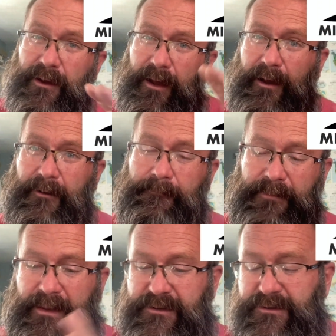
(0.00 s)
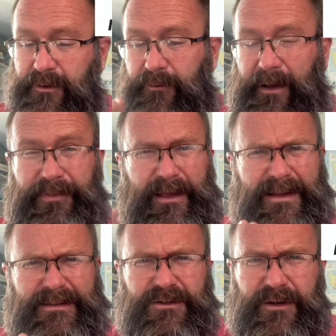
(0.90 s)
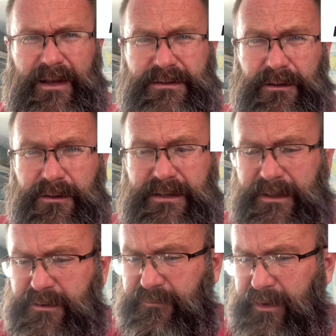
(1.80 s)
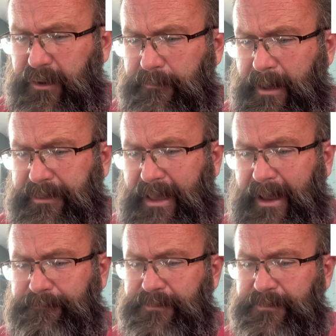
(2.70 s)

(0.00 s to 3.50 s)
And so I think I sent you guys a little teaser video about that.